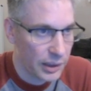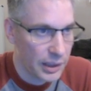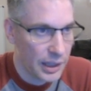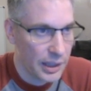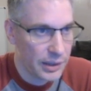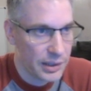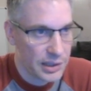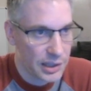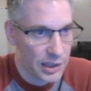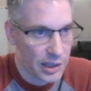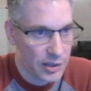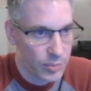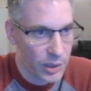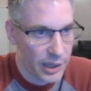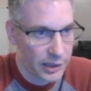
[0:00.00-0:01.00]
and this
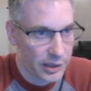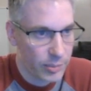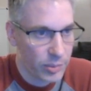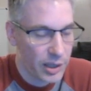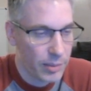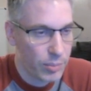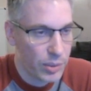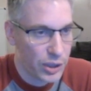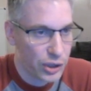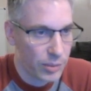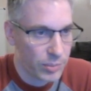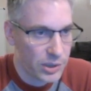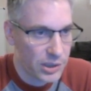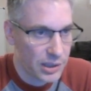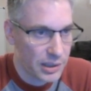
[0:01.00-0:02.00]
allows black to play bishop
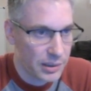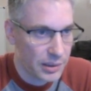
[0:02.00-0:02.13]
to